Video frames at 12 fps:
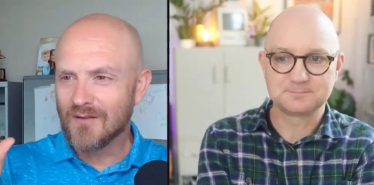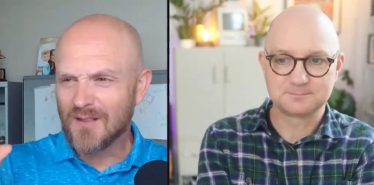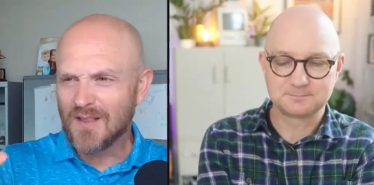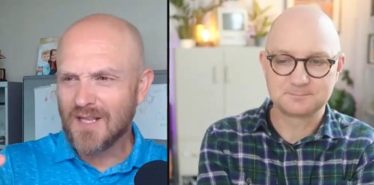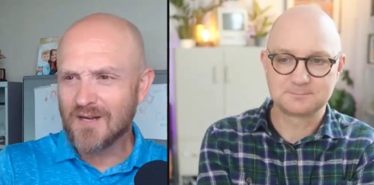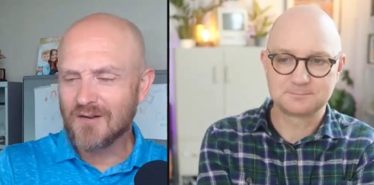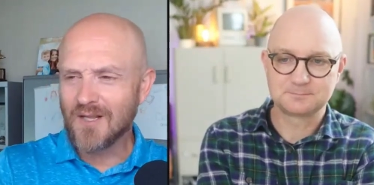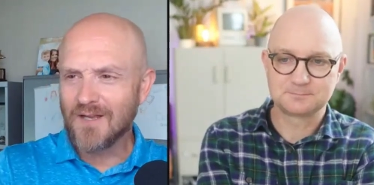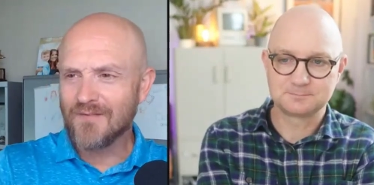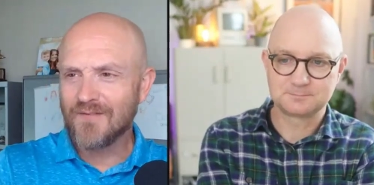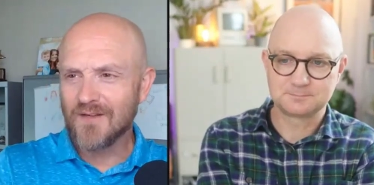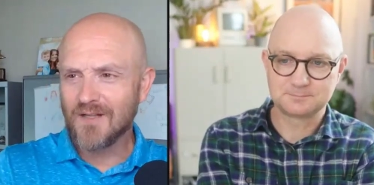Speaker 1: literally
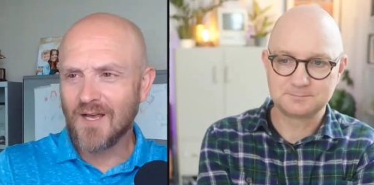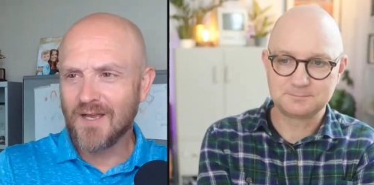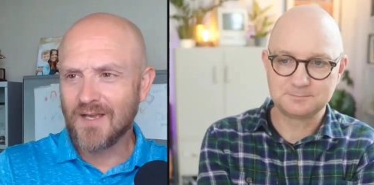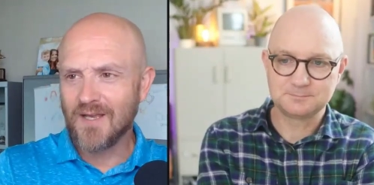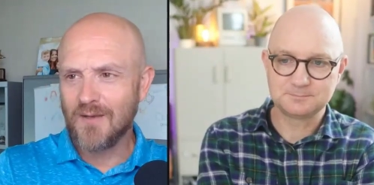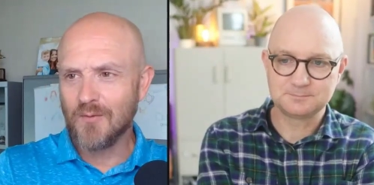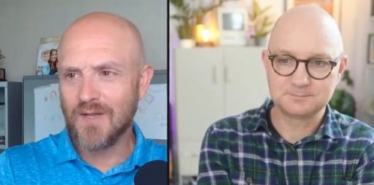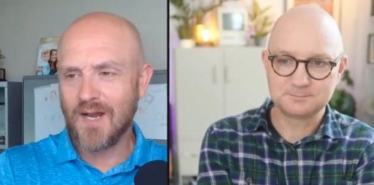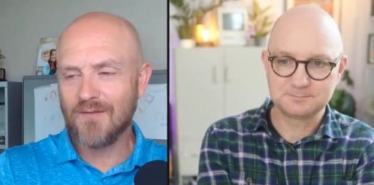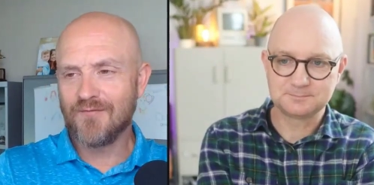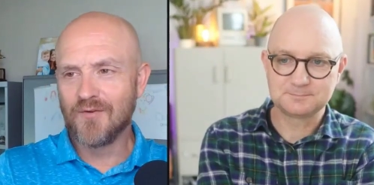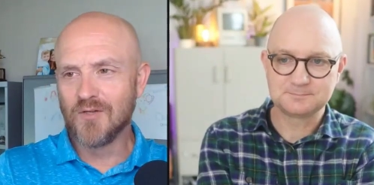it felt like it went
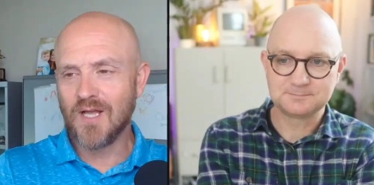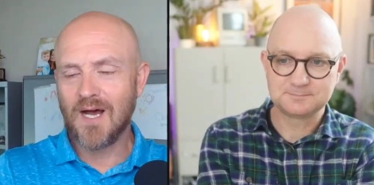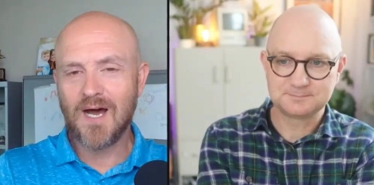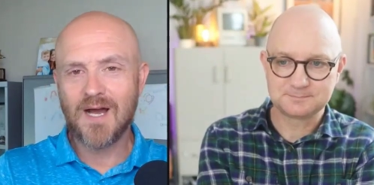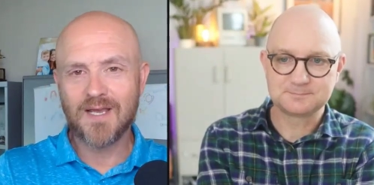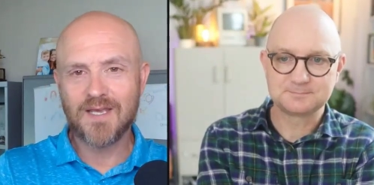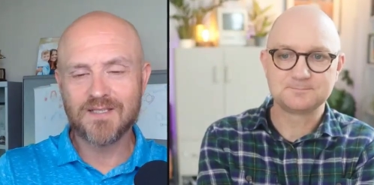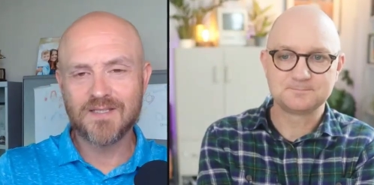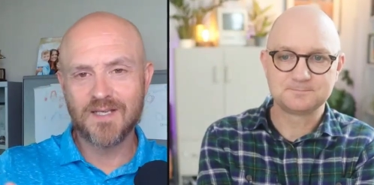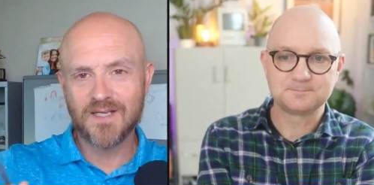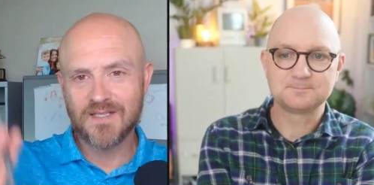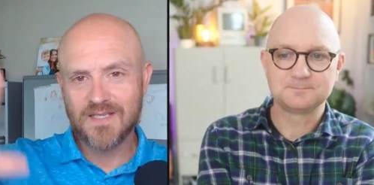full hockey
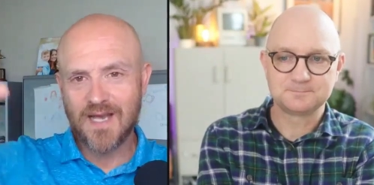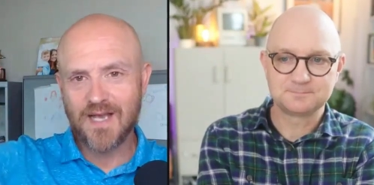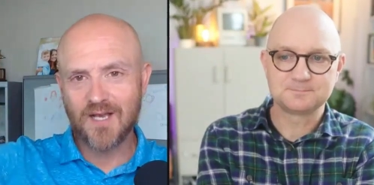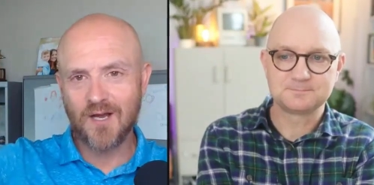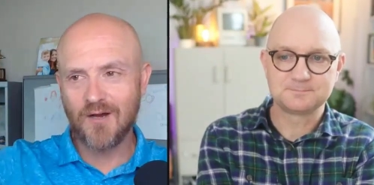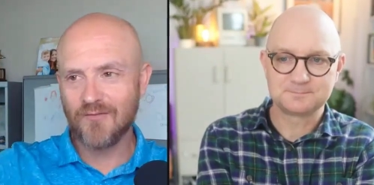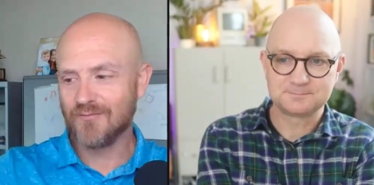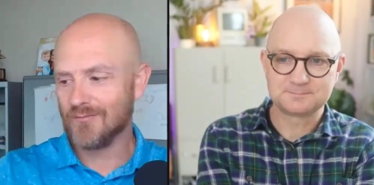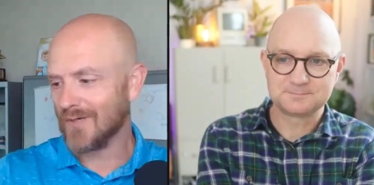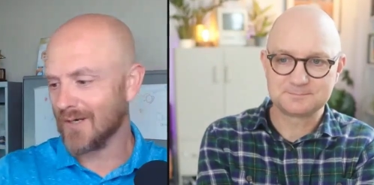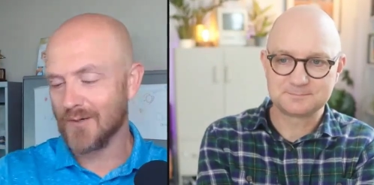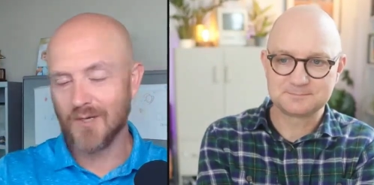stick takeoff
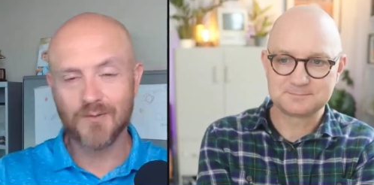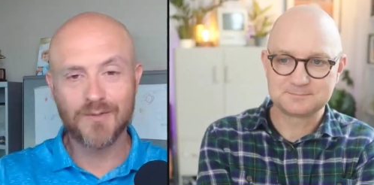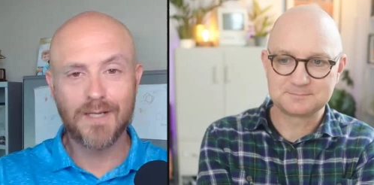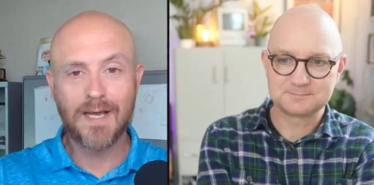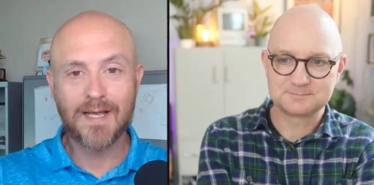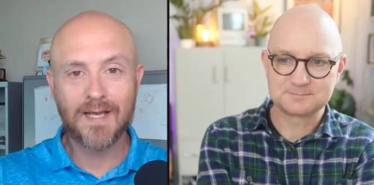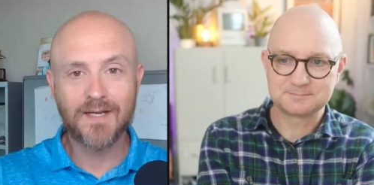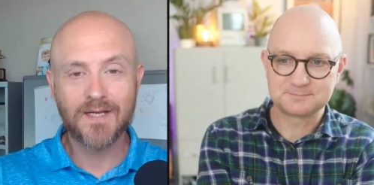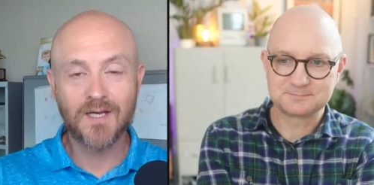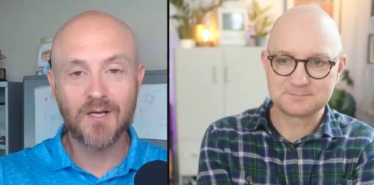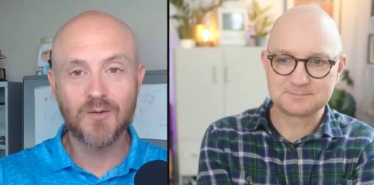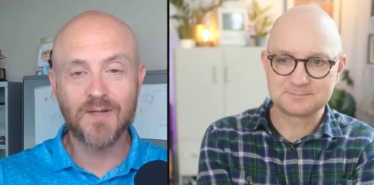i don't know a decade
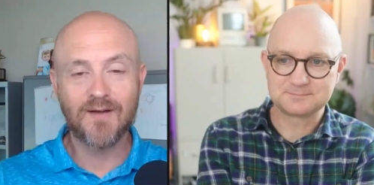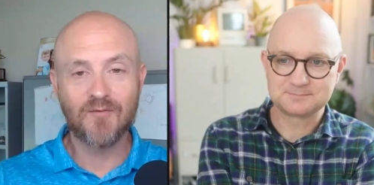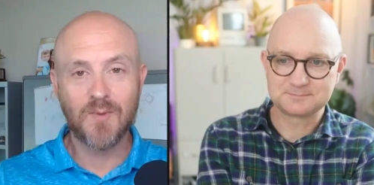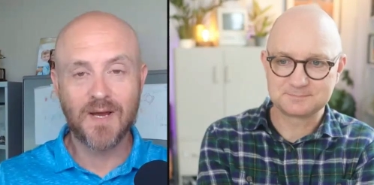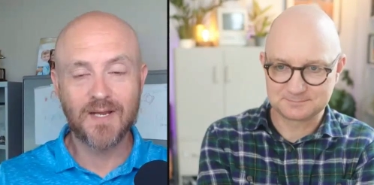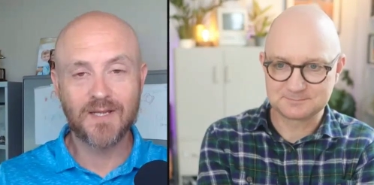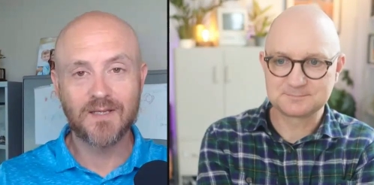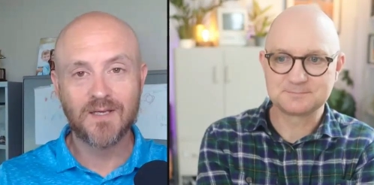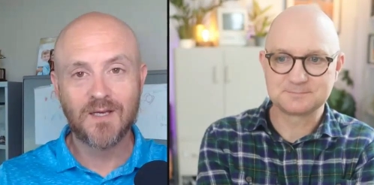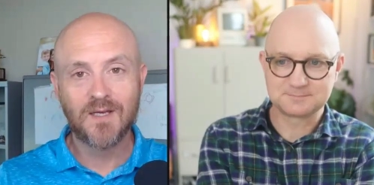ago and everybody